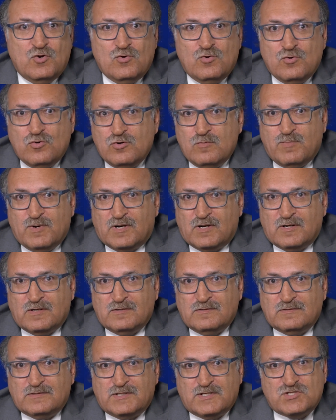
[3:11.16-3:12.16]
Uber
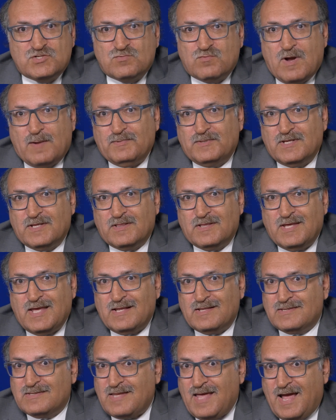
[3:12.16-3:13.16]
disrupting the
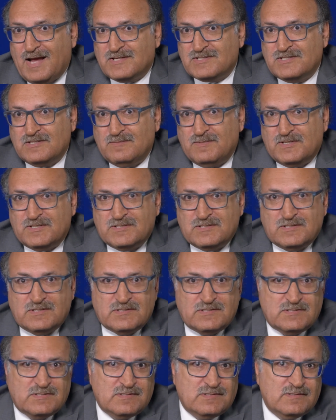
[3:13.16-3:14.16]
taxi
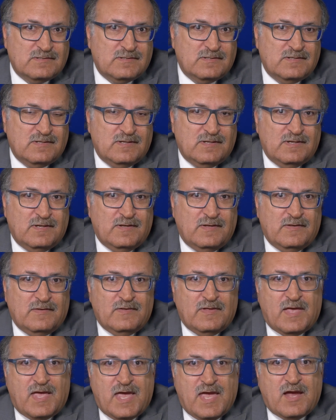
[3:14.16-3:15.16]
business,
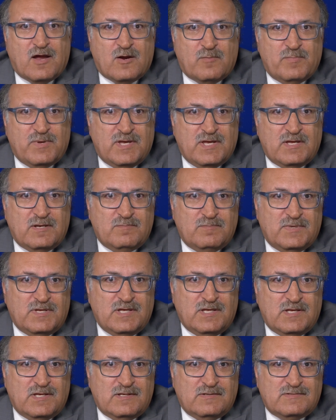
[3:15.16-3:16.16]

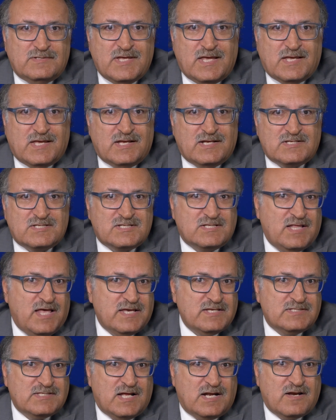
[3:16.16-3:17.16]
Airbnb taking a
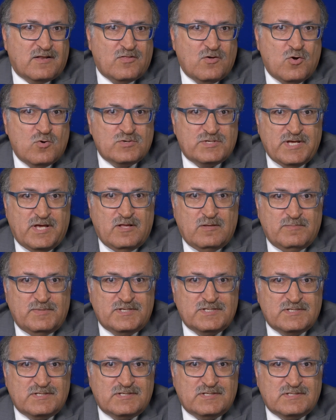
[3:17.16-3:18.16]
slice out of the hotel
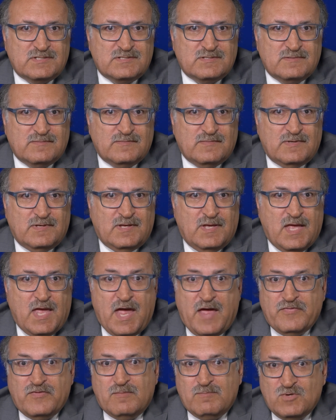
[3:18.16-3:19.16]
business,
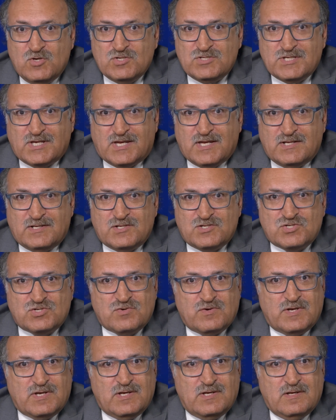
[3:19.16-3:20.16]
and the music
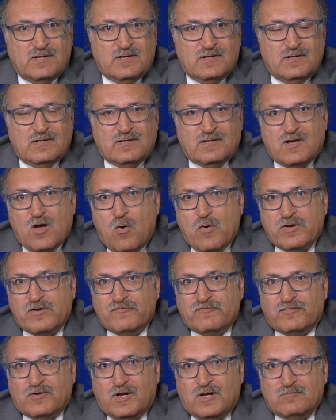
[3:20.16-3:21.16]
industry going
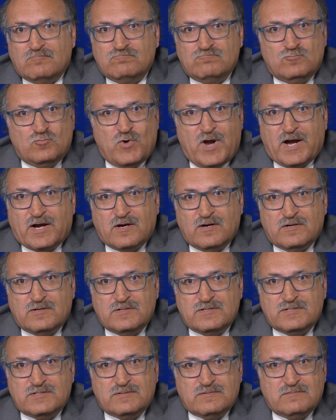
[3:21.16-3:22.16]
from
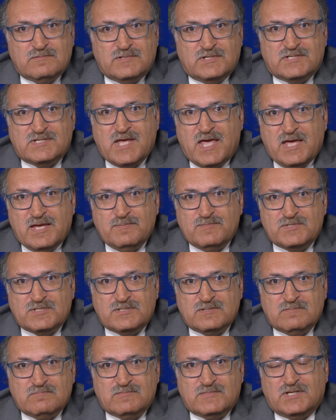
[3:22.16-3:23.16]
records to
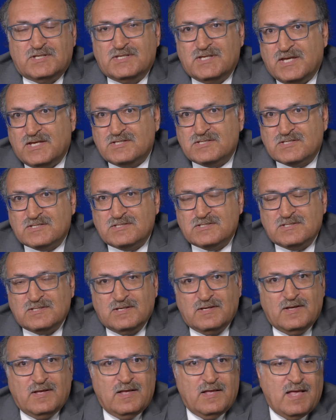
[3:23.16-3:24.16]
tapes to discs,
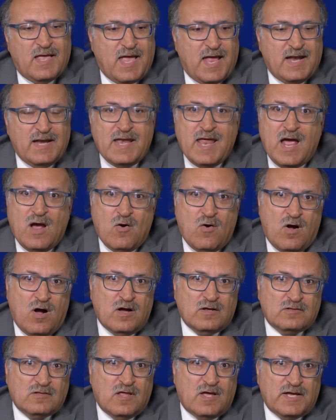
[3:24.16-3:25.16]
and now
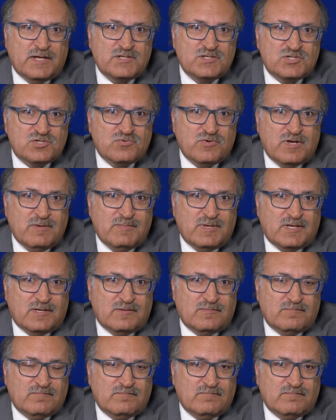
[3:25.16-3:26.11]
online streaming.